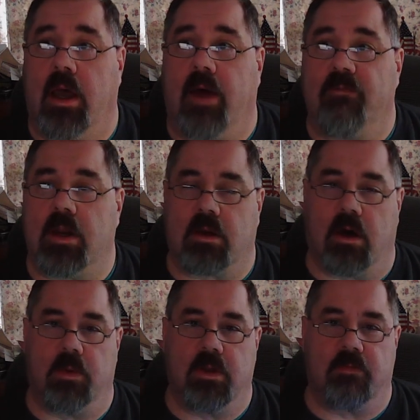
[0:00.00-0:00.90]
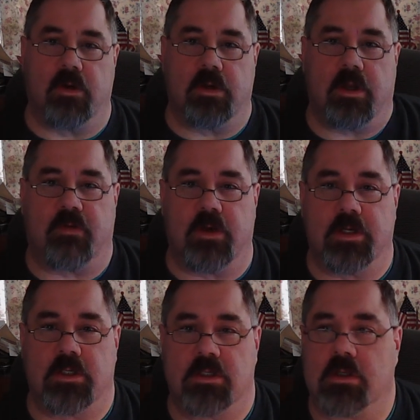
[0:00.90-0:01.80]
I've got a couple different
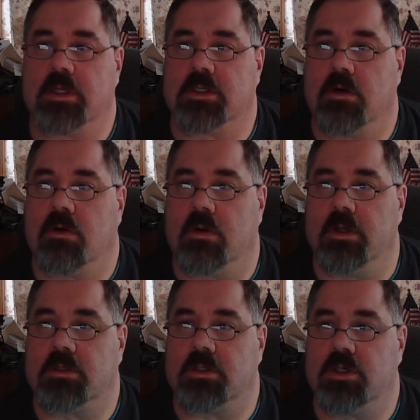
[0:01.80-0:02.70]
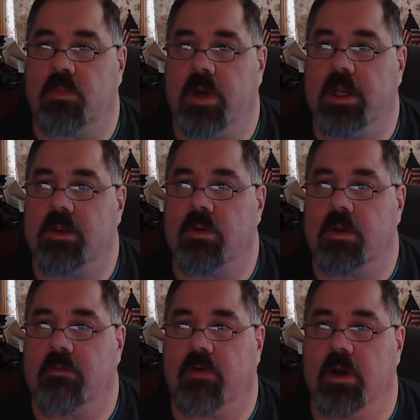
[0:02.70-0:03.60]
definitions, so let's go and jump right into it.
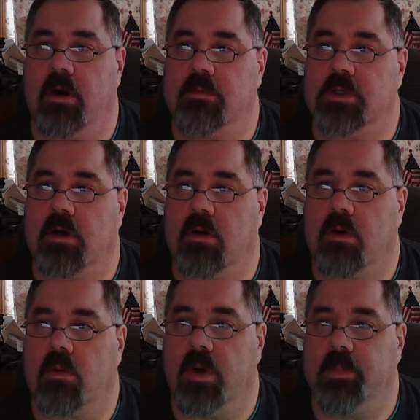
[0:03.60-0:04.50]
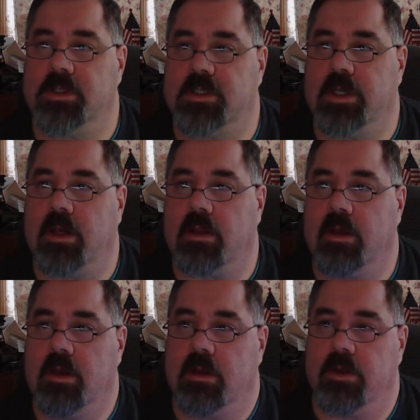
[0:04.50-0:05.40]
Firearms are weapons that
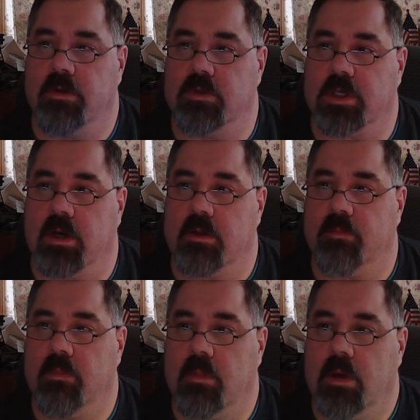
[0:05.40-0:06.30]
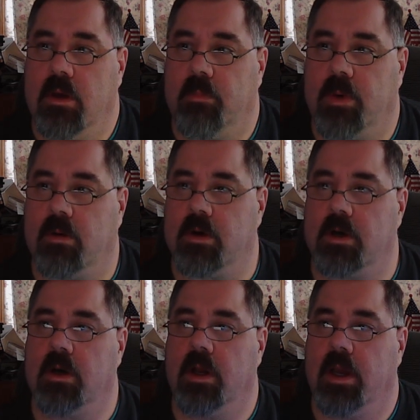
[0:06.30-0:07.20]
use gun,
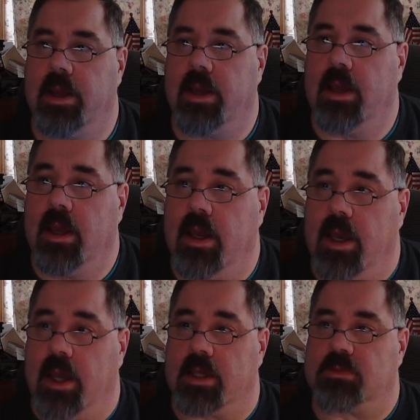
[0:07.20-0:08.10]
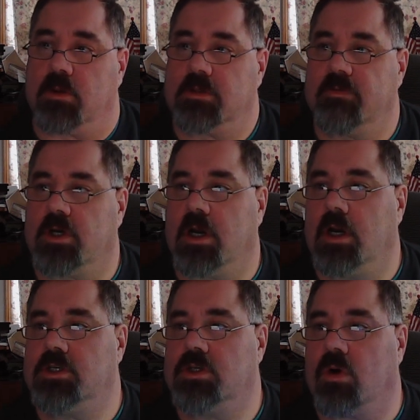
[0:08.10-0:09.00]
powder, an explosive
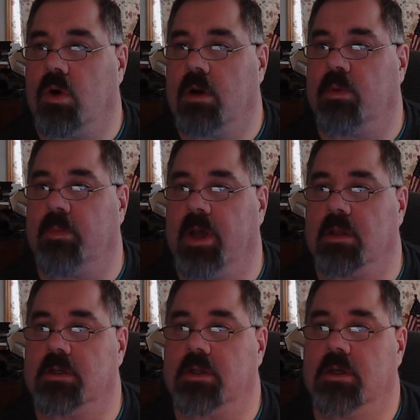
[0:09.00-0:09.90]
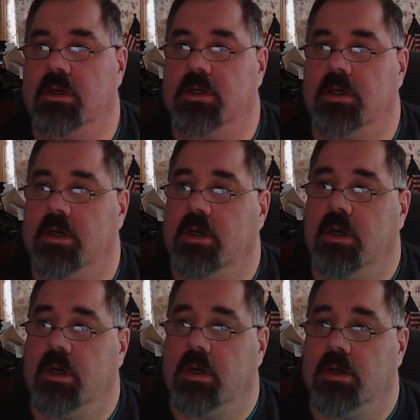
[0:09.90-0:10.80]
charge, or a propellant
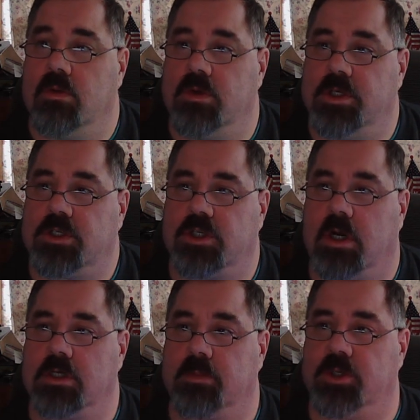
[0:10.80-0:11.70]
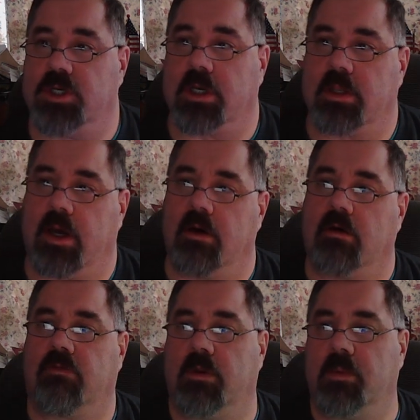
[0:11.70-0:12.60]
to discharge a projectile
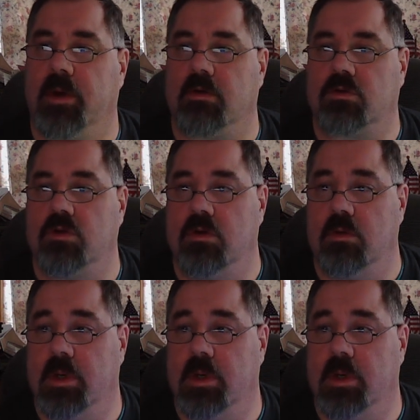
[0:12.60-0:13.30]
from a metal tube.